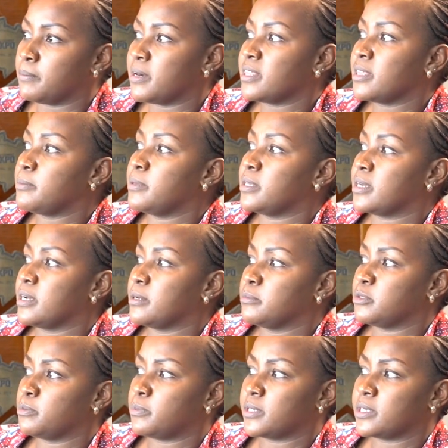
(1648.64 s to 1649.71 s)
mother
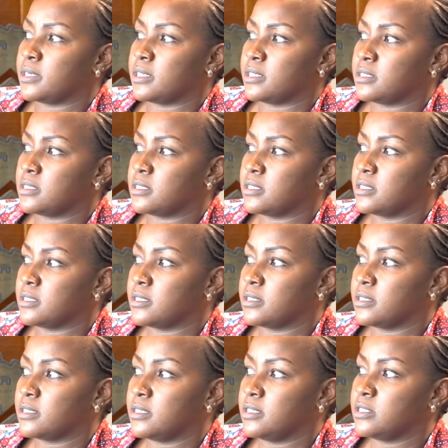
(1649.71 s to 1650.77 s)
becomes pregnant,
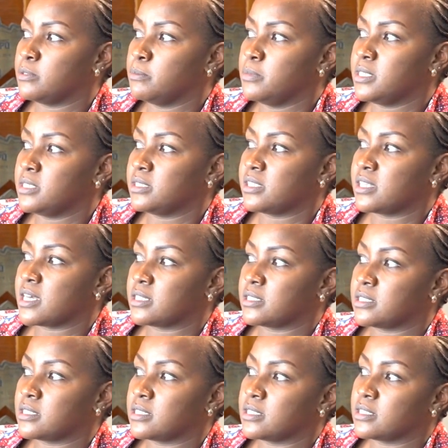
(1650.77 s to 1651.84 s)
it means
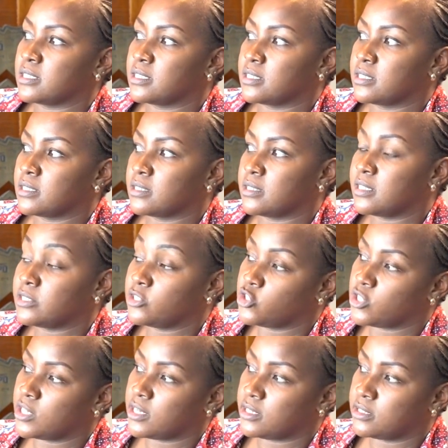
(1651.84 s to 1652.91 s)
that the
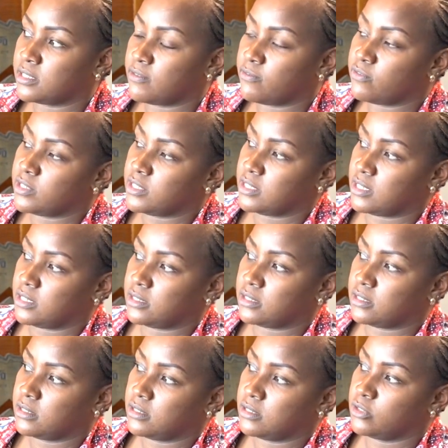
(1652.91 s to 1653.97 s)
child, the
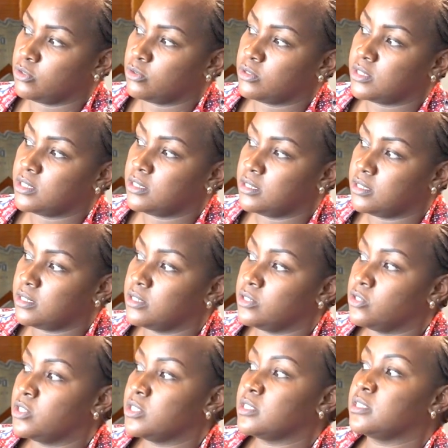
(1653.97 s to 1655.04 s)
fetus, is already
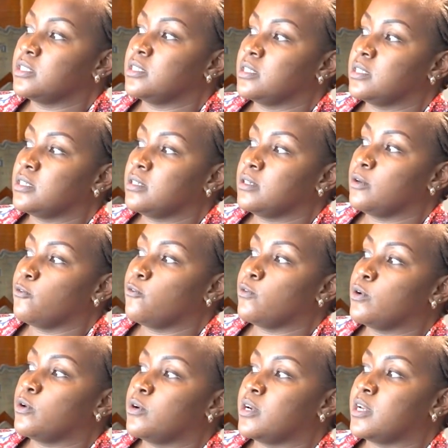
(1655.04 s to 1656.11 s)
ingesting
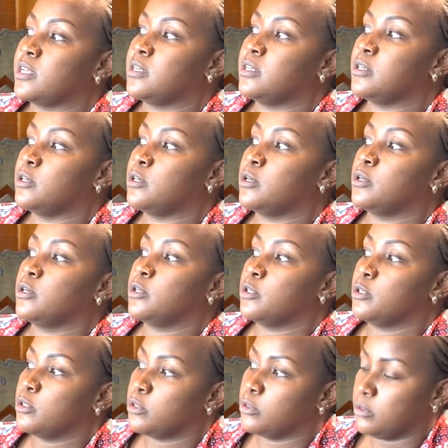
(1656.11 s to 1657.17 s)
fluoride.
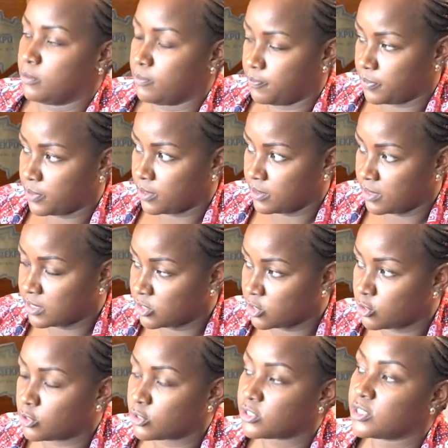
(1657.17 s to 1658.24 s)
That's
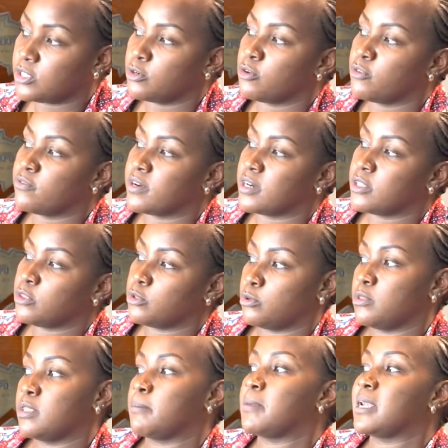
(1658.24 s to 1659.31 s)
crossing over
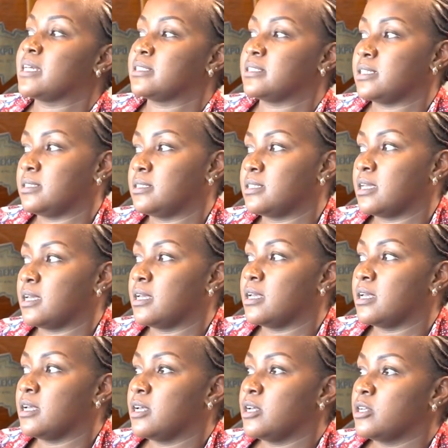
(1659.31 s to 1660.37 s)
through the placenta.
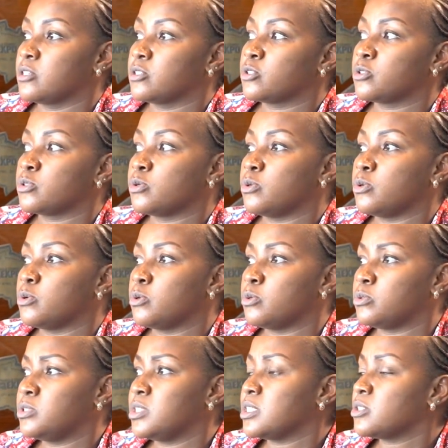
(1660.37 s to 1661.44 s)
So
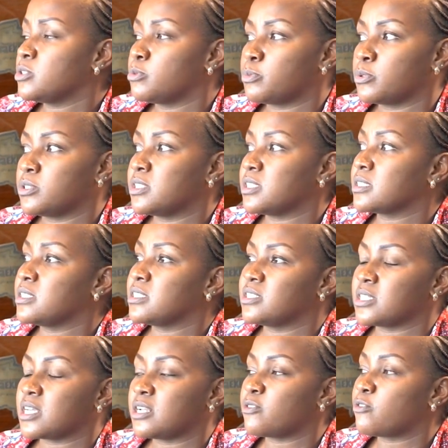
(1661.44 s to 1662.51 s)
just to protect the
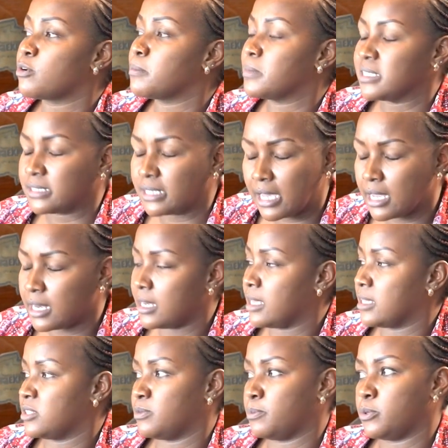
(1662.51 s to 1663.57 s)
child from as early
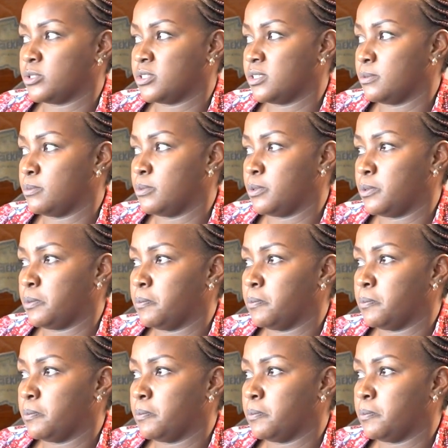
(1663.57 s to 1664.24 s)
as possible.